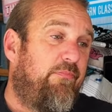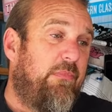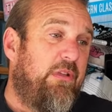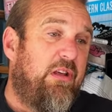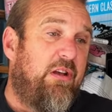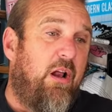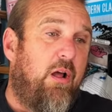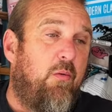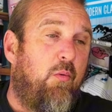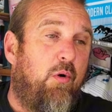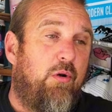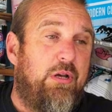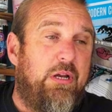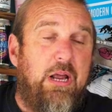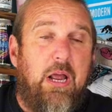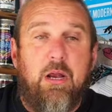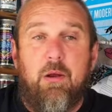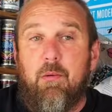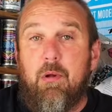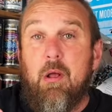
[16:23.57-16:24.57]
you know what,
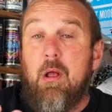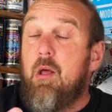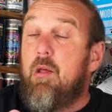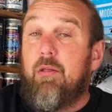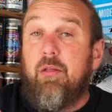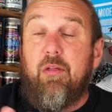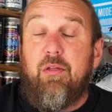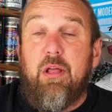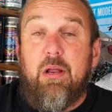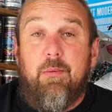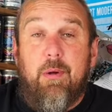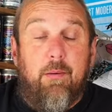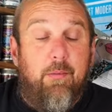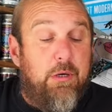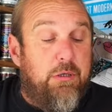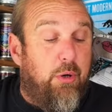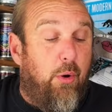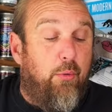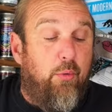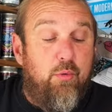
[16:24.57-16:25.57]
the thing about
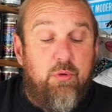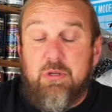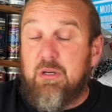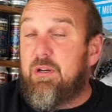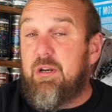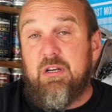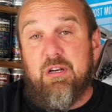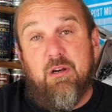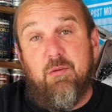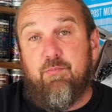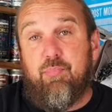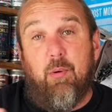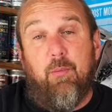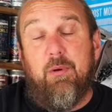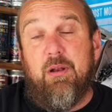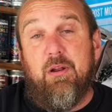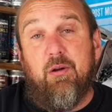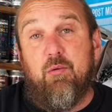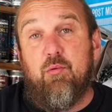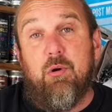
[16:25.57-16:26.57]
McDonald's, and this is
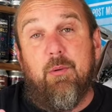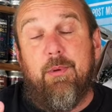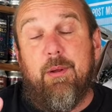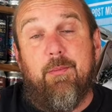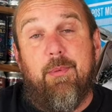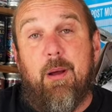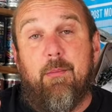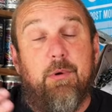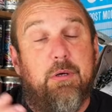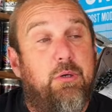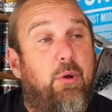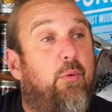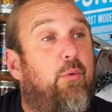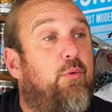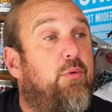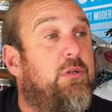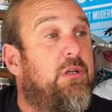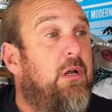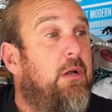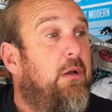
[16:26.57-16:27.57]
probably all going to be about
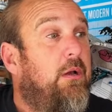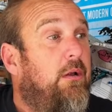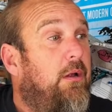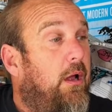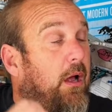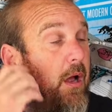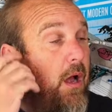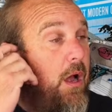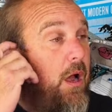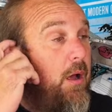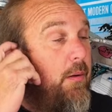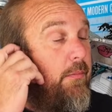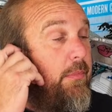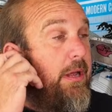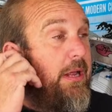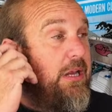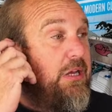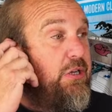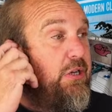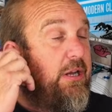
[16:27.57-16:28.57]
McDonald's,
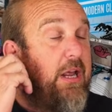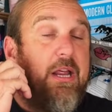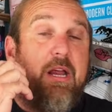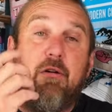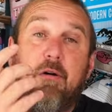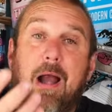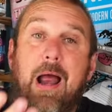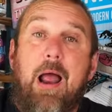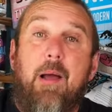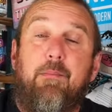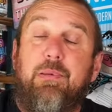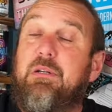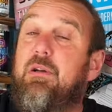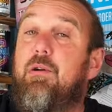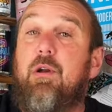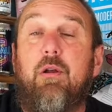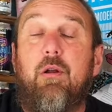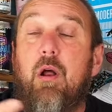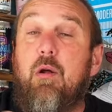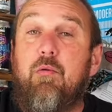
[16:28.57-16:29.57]
is you get your apps,
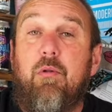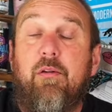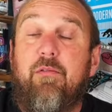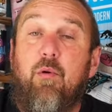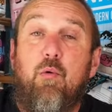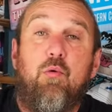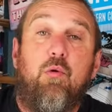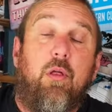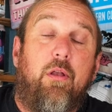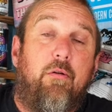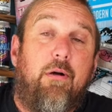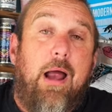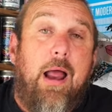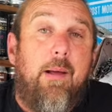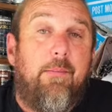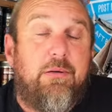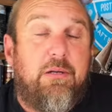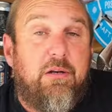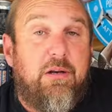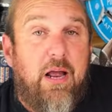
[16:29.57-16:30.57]
and I know they've all got their
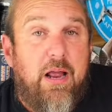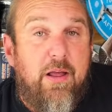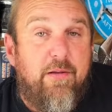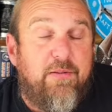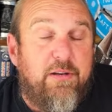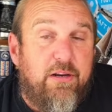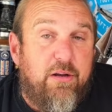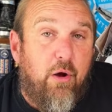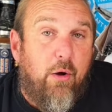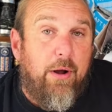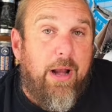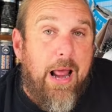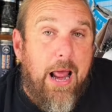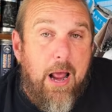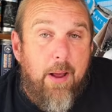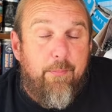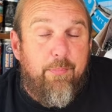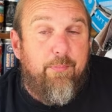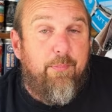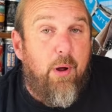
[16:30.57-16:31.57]
app. KFC got an
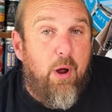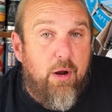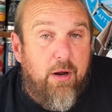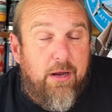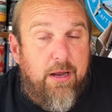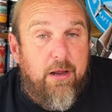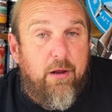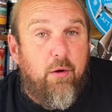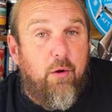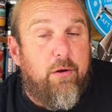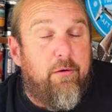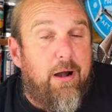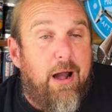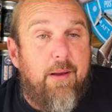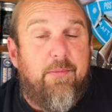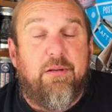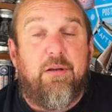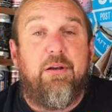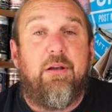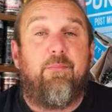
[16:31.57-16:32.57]
app, Burger King got an
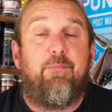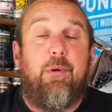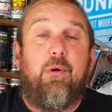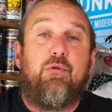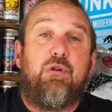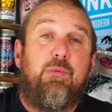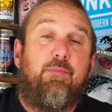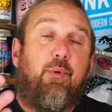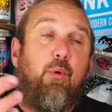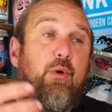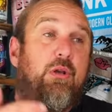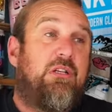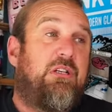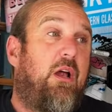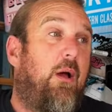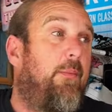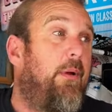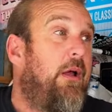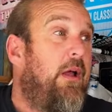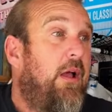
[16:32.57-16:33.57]
app, so you build your points
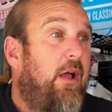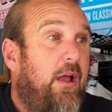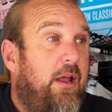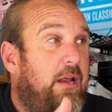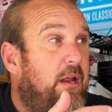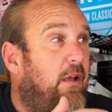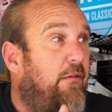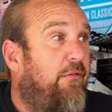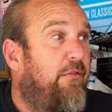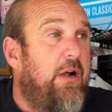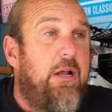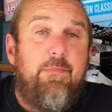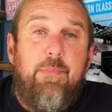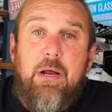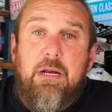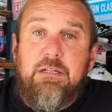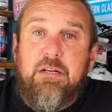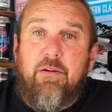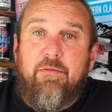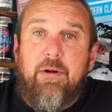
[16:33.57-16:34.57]
up, and you get
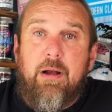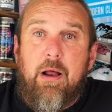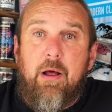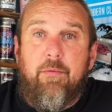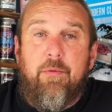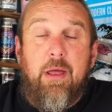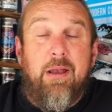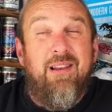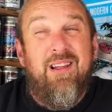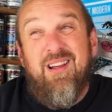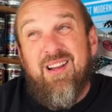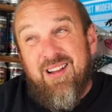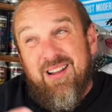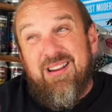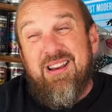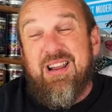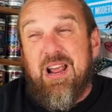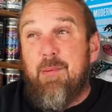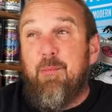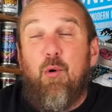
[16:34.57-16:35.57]
freebies every now and then.
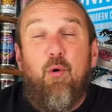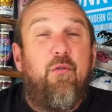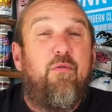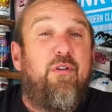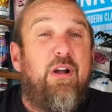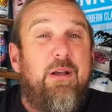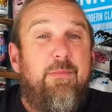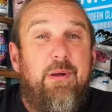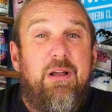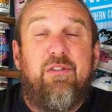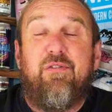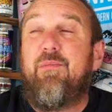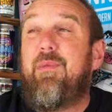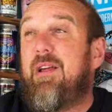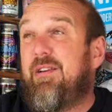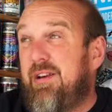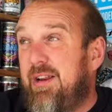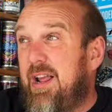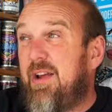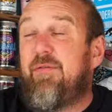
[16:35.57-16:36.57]
You get more freebies from
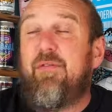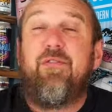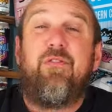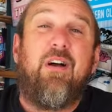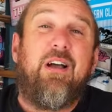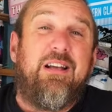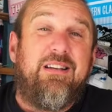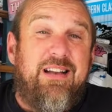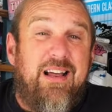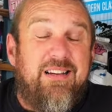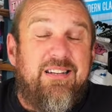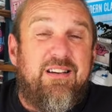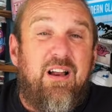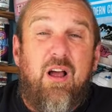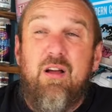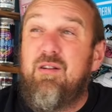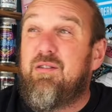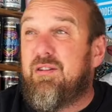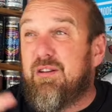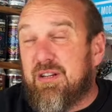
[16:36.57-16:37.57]
that than you get from fucking
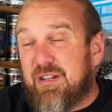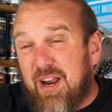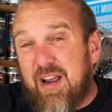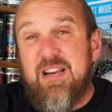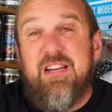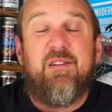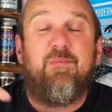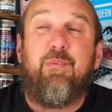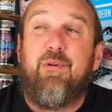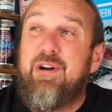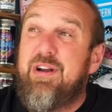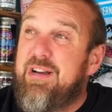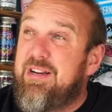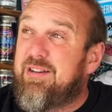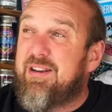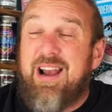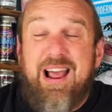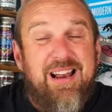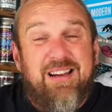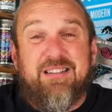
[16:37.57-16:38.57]
Tesco's and Sainsbury's
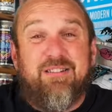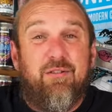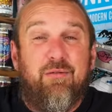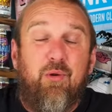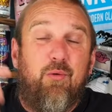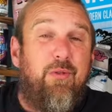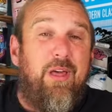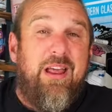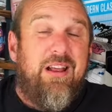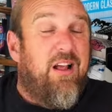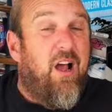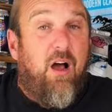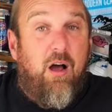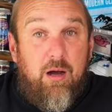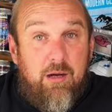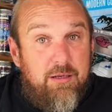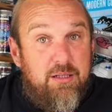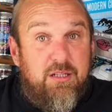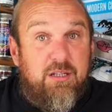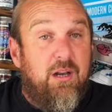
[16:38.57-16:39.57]
and Asda and all their
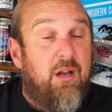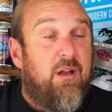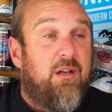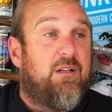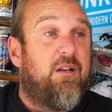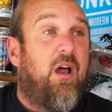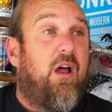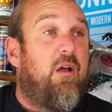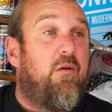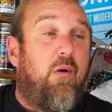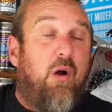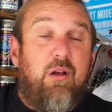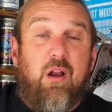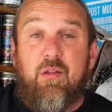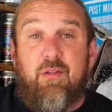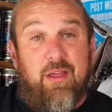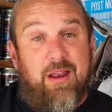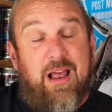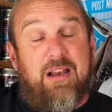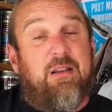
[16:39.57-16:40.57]
cards. So I don't
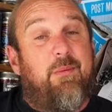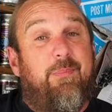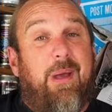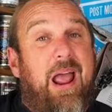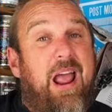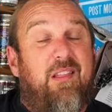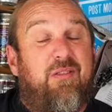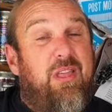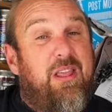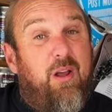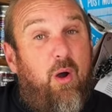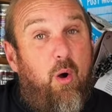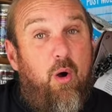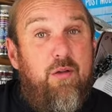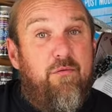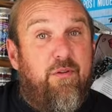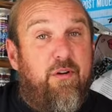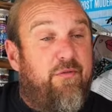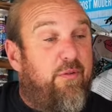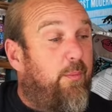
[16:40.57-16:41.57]
think that's a bad thing
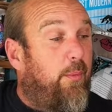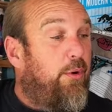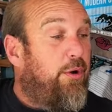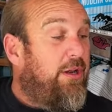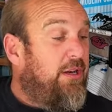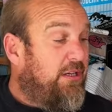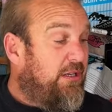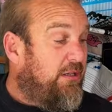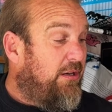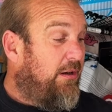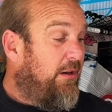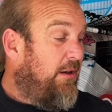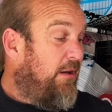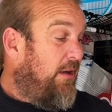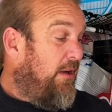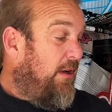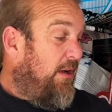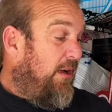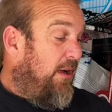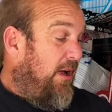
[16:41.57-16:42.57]
either, if I'm honest.
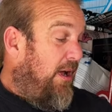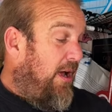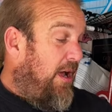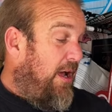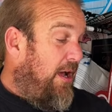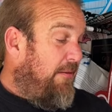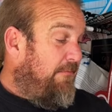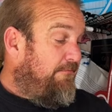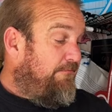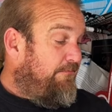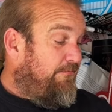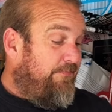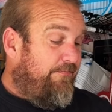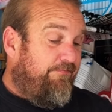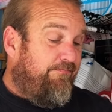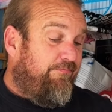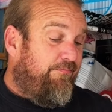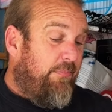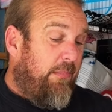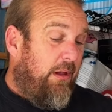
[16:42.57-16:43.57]

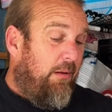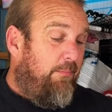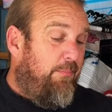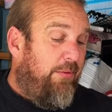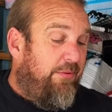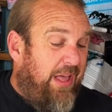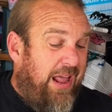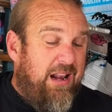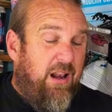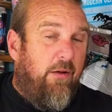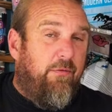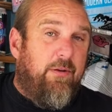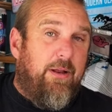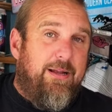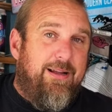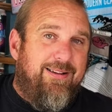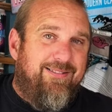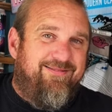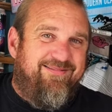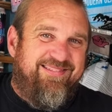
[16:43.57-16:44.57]
But they're lovely.
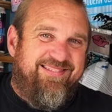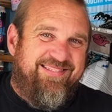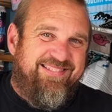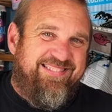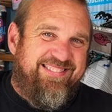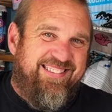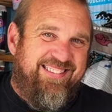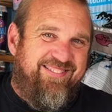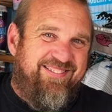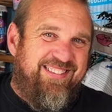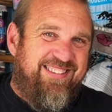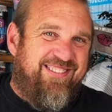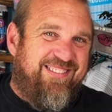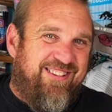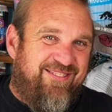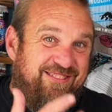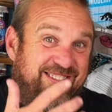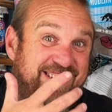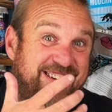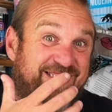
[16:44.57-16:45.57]
Really, I've
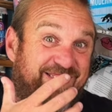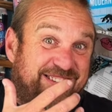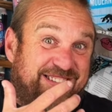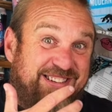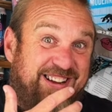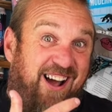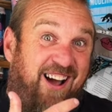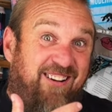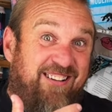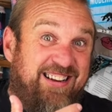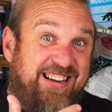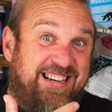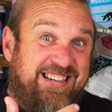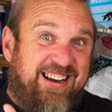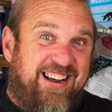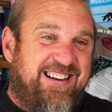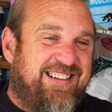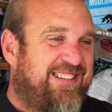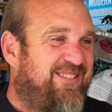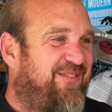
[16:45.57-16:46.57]
got a really nice garlicky
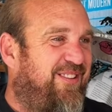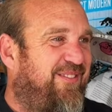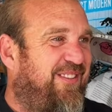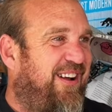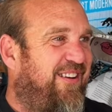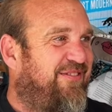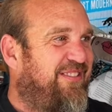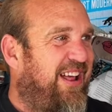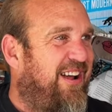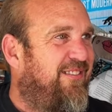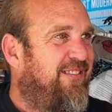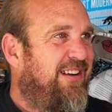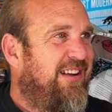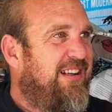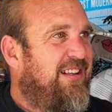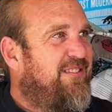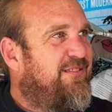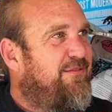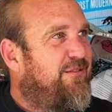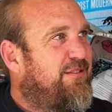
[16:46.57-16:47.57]
taste in my mouth now.
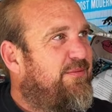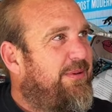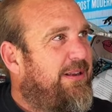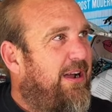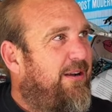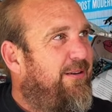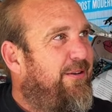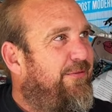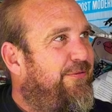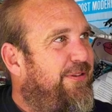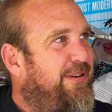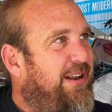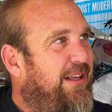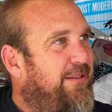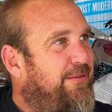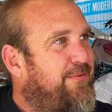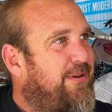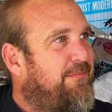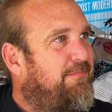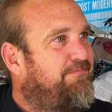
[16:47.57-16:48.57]
Whilst we go in for
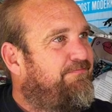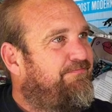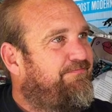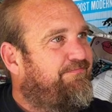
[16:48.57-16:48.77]
another one.